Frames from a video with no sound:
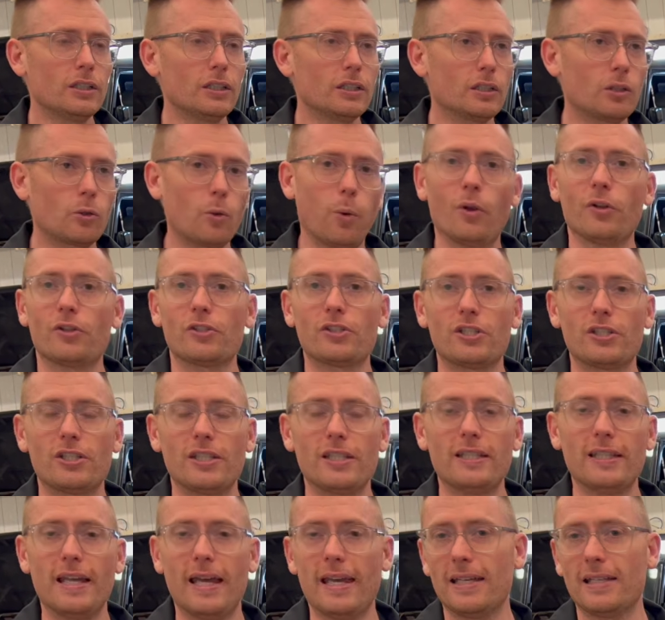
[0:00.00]
quantity
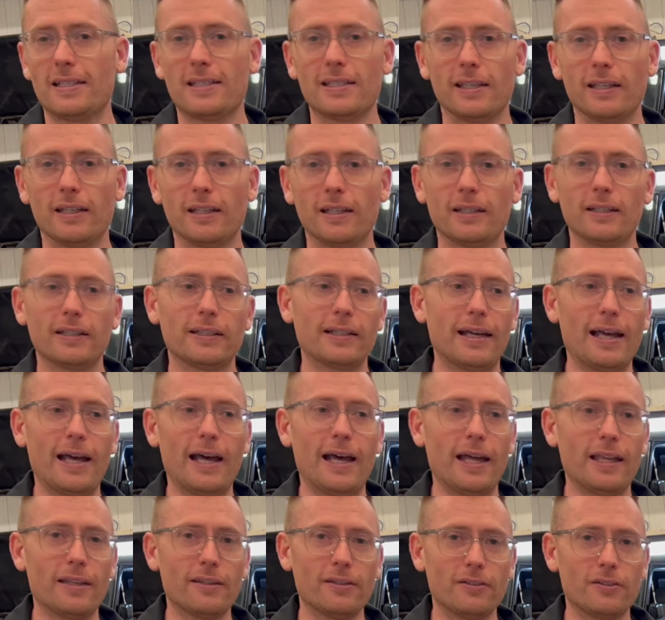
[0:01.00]
data
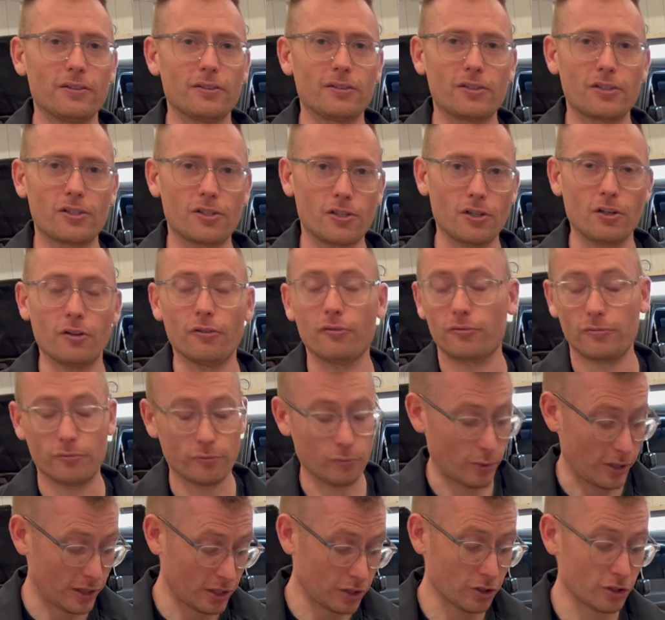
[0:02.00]
and stuff.
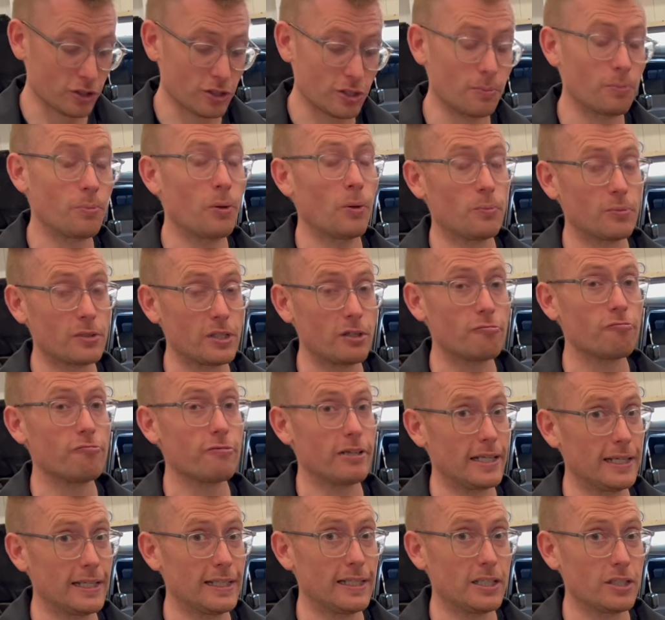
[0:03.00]
With custom pumps, it
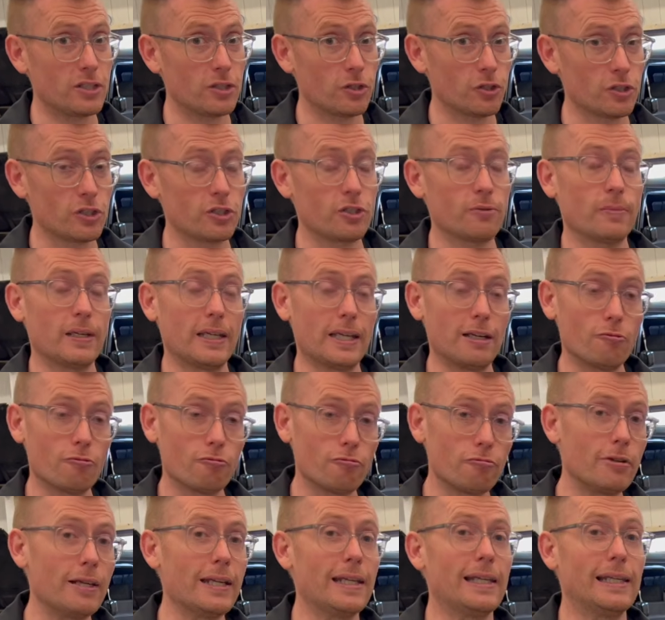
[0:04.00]
really is custom, and it
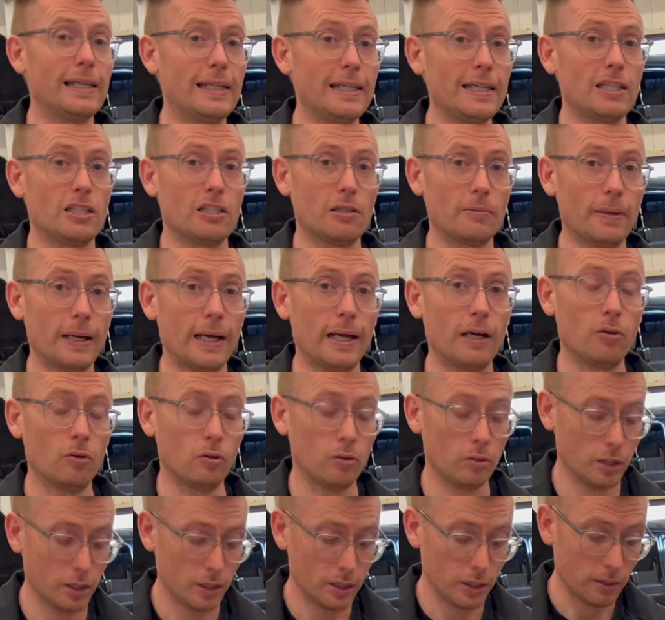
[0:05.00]
really is about
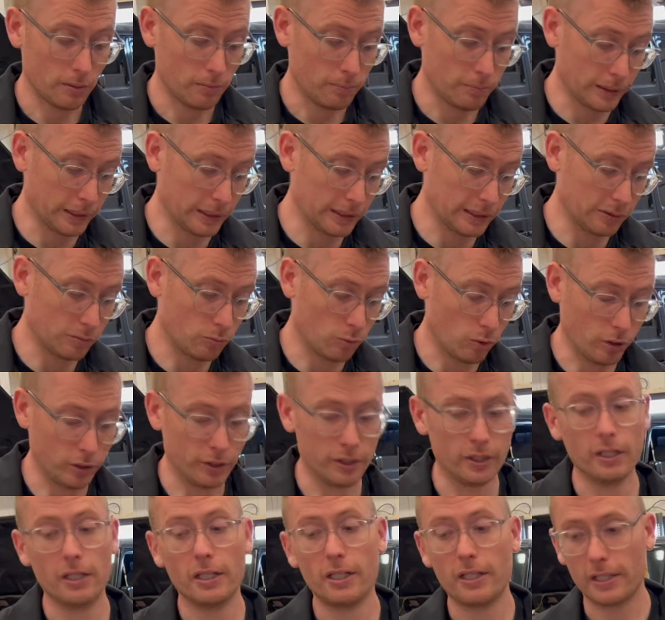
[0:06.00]
building one,
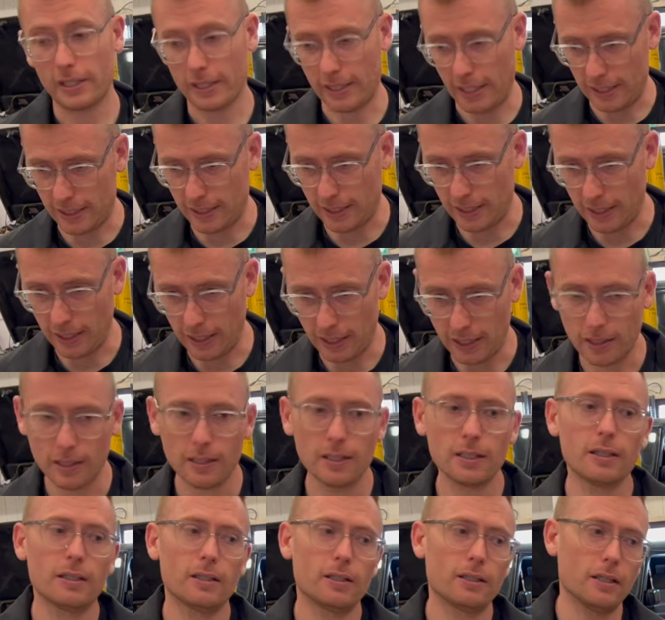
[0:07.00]
testing it,
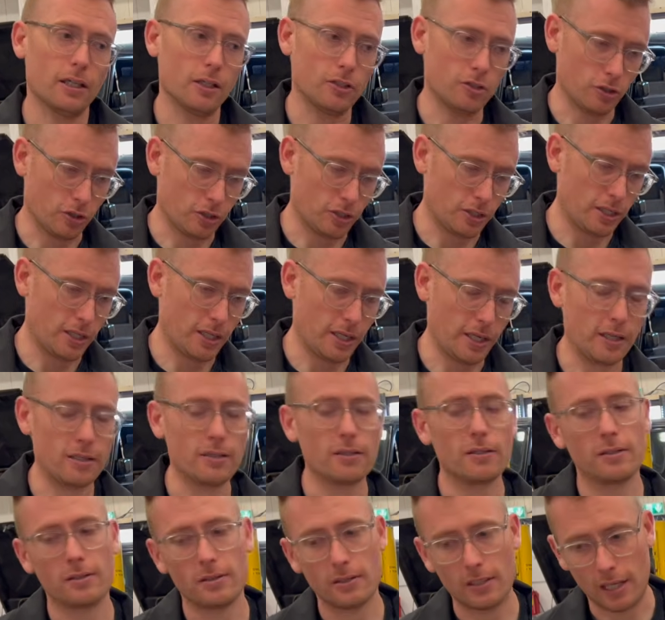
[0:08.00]
adjusting it,
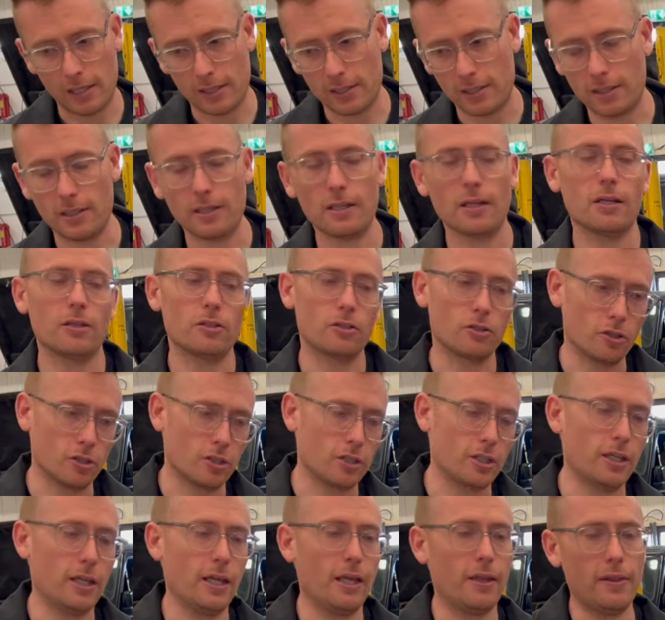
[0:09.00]
testing it,
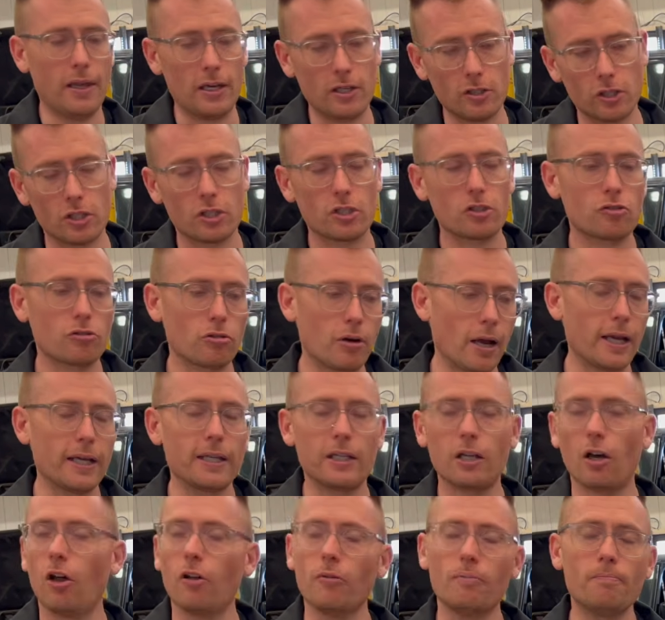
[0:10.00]
adjusting it, and then just trying
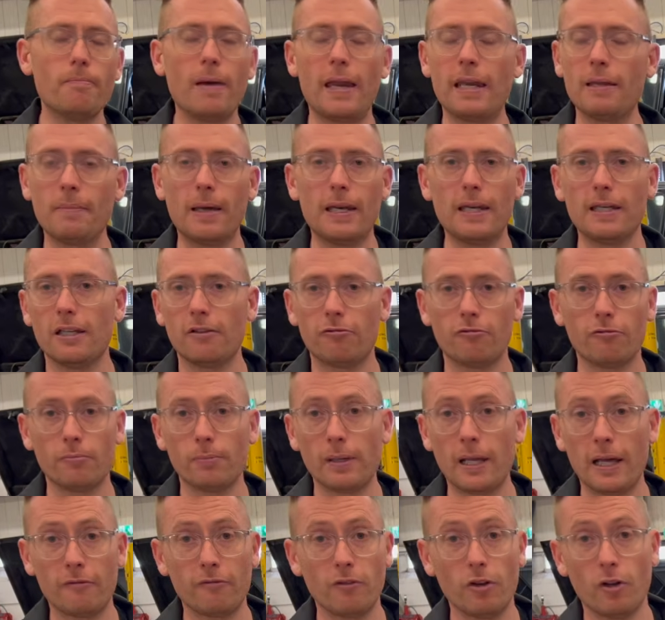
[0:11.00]
it on many, many different
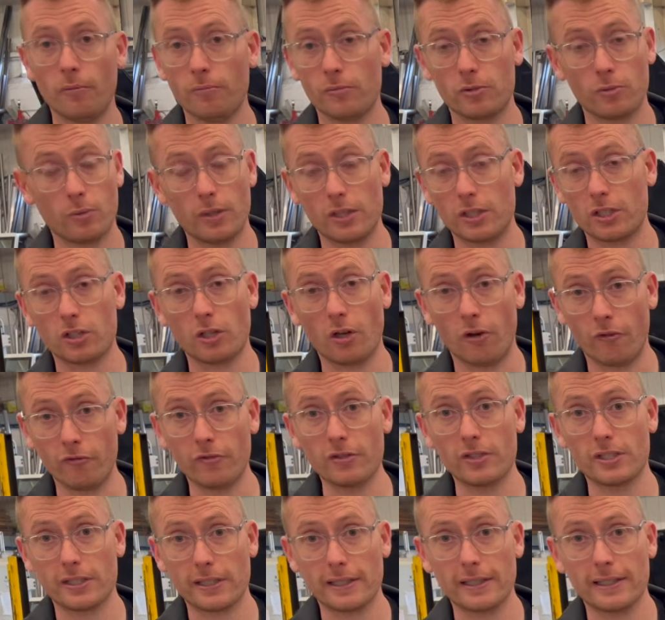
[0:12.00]
platforms, which
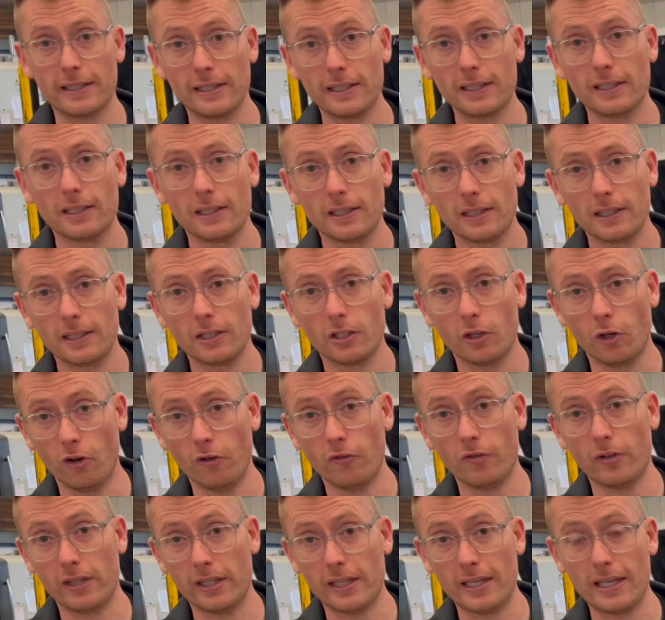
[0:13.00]
obviously
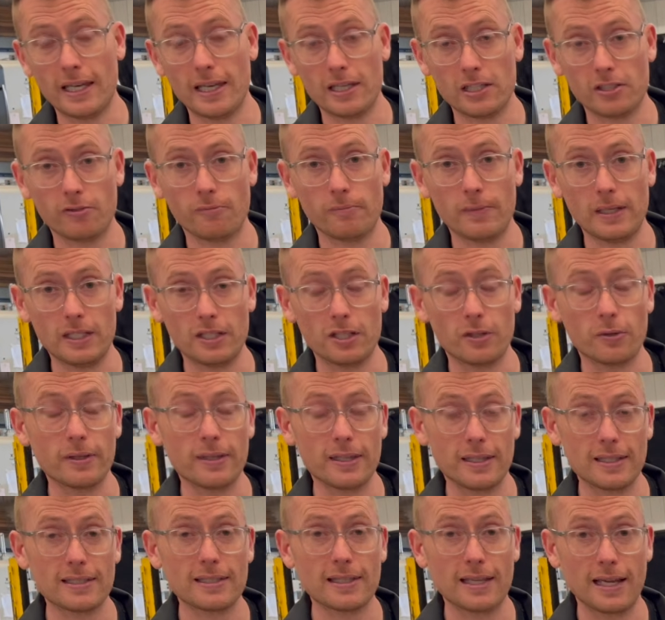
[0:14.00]
over the years of me doing
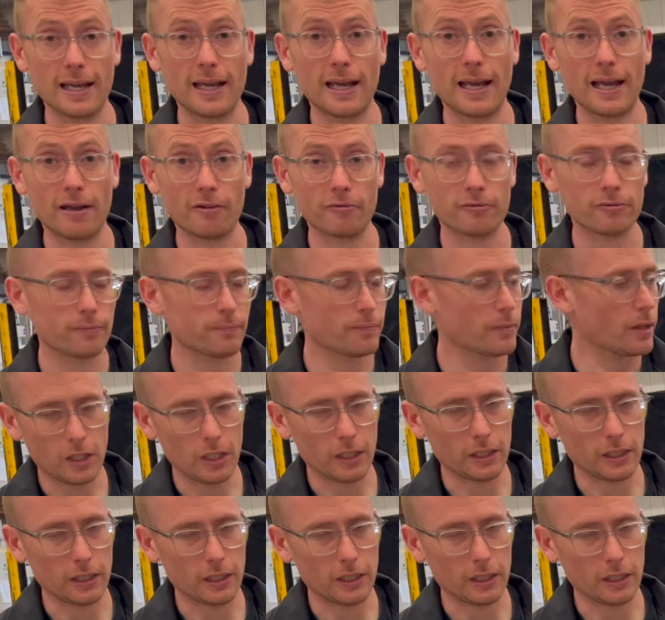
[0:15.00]
this, I have. You